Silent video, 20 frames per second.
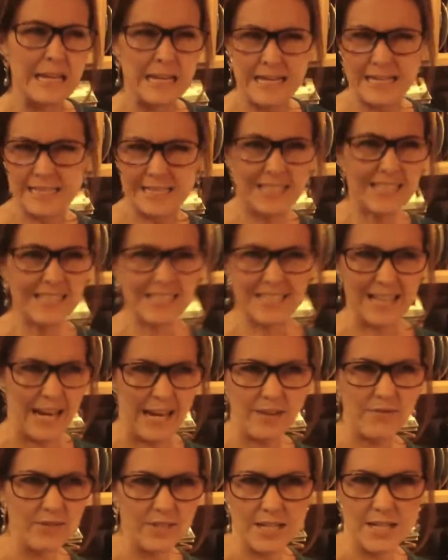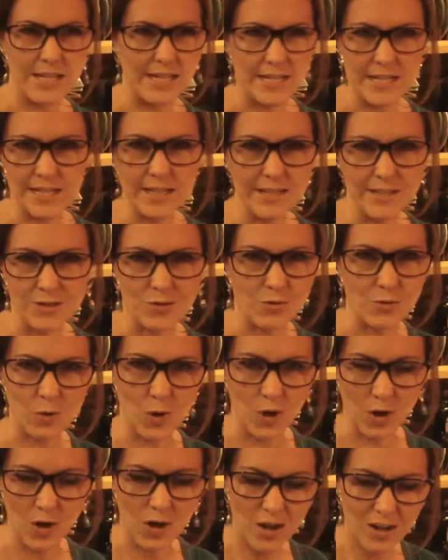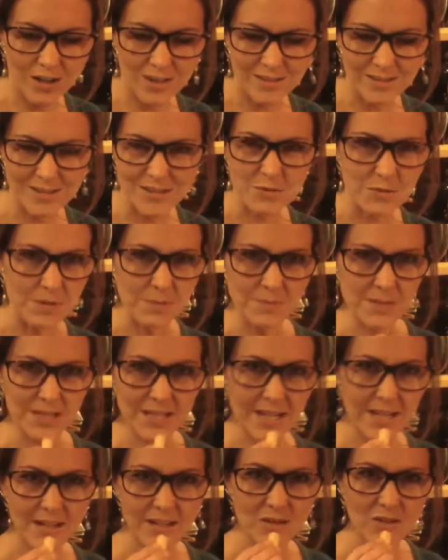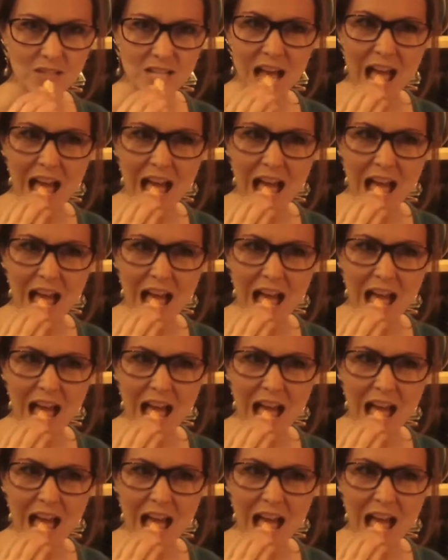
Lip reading: is it safe to eat raw sweet potatoes?